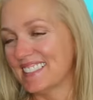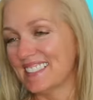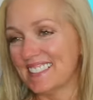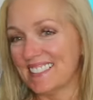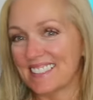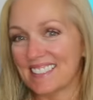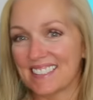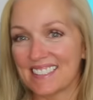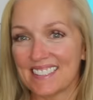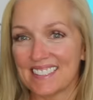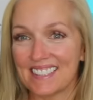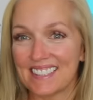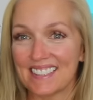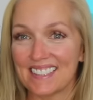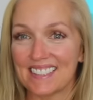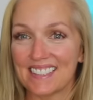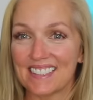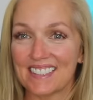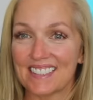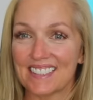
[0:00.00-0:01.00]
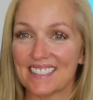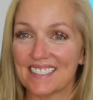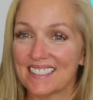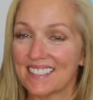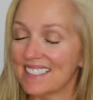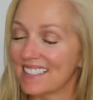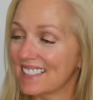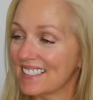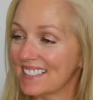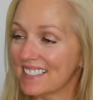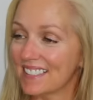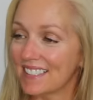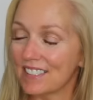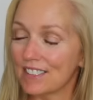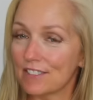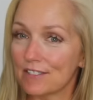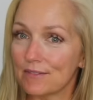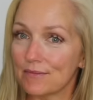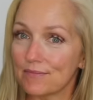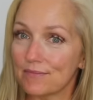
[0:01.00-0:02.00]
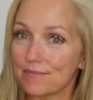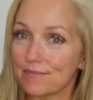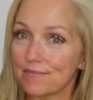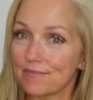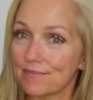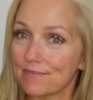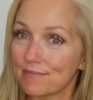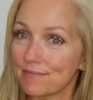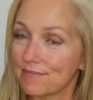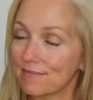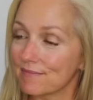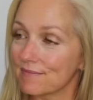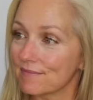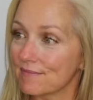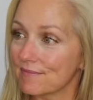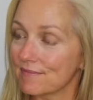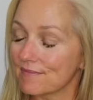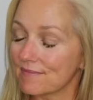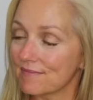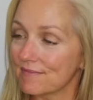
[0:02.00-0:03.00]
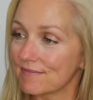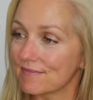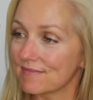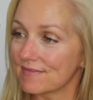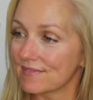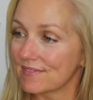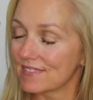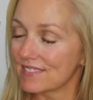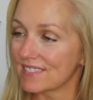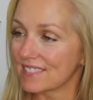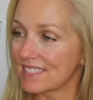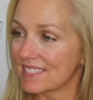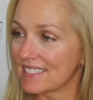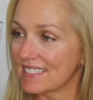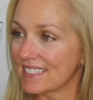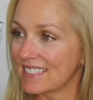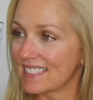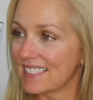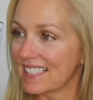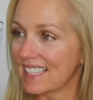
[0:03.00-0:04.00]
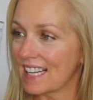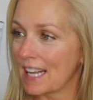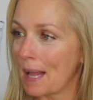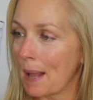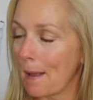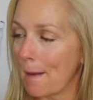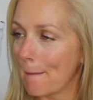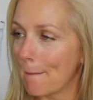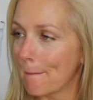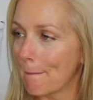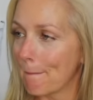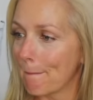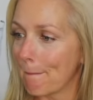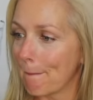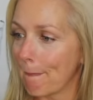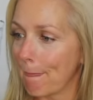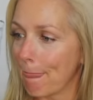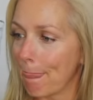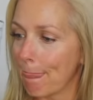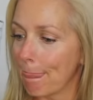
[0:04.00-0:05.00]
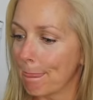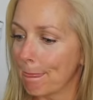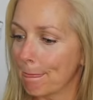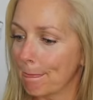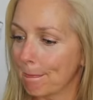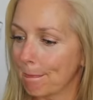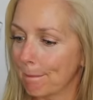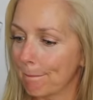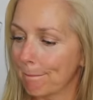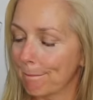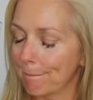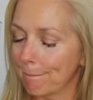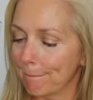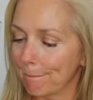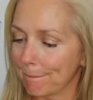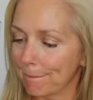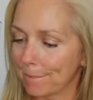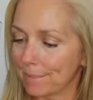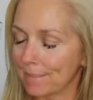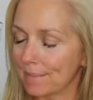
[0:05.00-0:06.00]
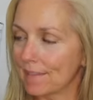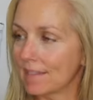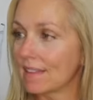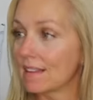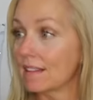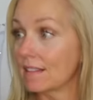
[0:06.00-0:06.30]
No words are spoken by the person on screen.